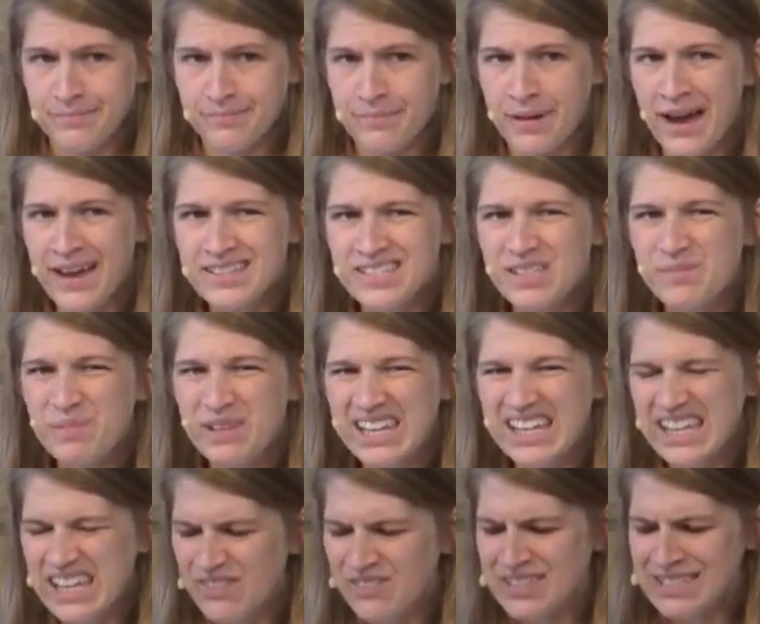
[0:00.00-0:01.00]
Possibly
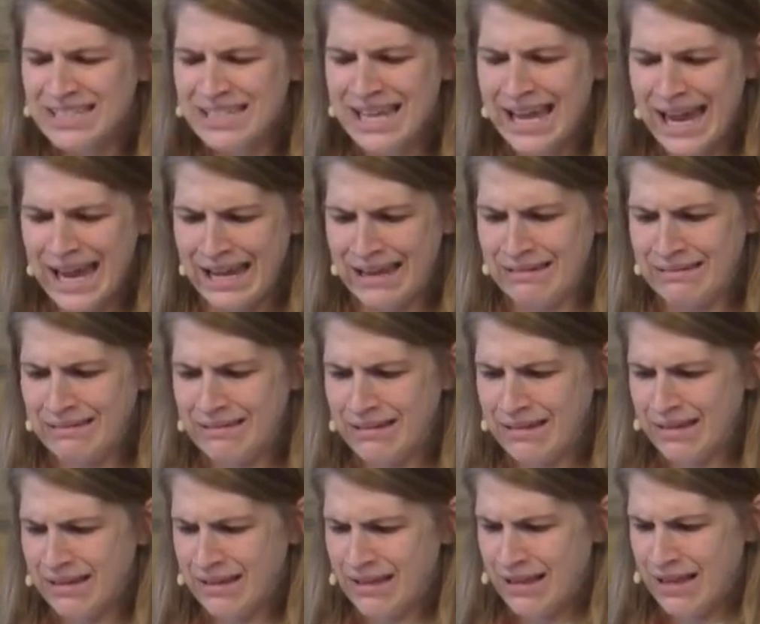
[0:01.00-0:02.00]
even today.
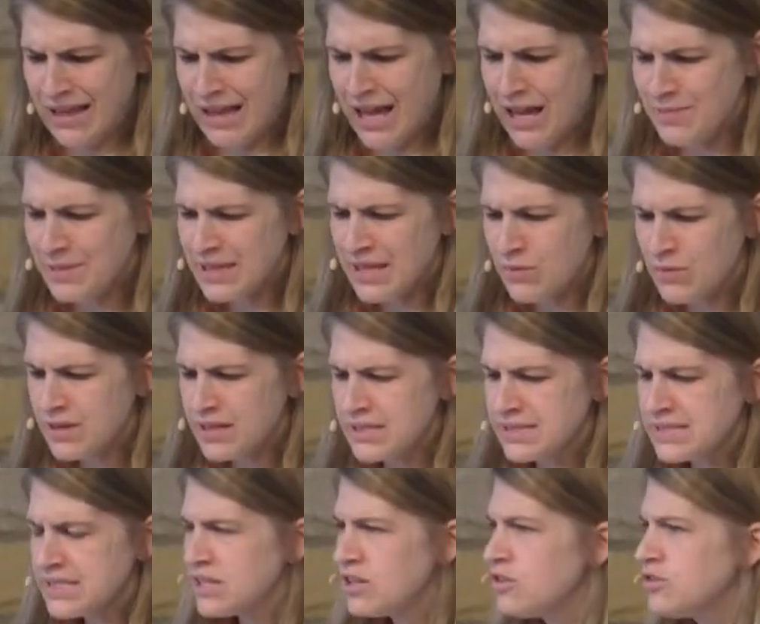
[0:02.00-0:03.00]
I mean, they were
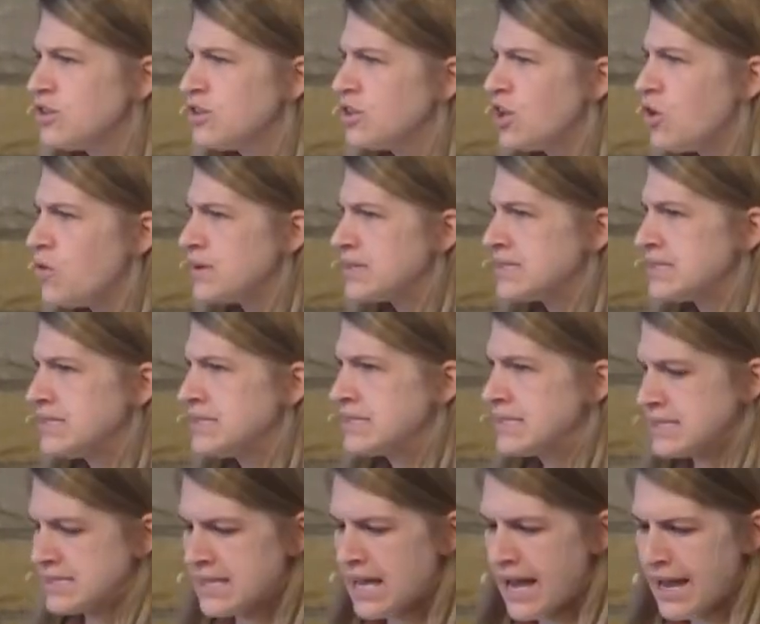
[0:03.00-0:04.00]
considered the lowest in
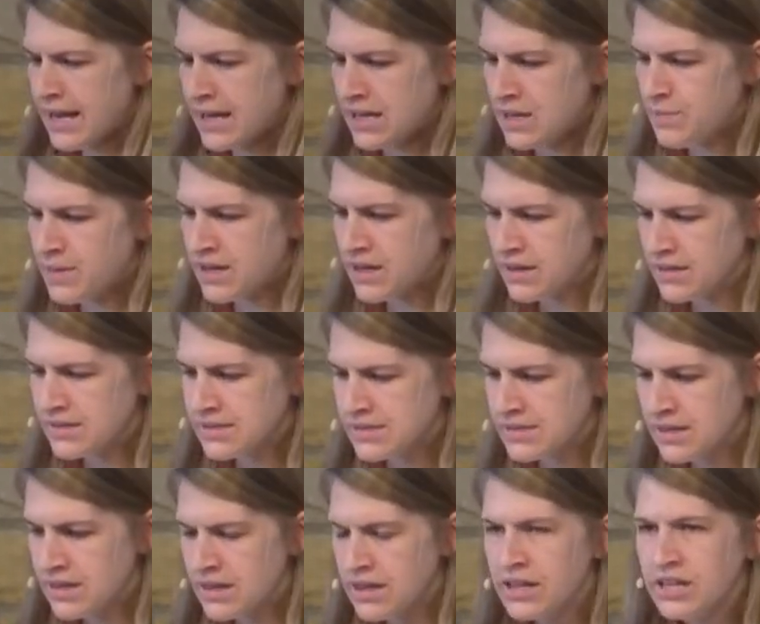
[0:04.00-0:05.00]
society because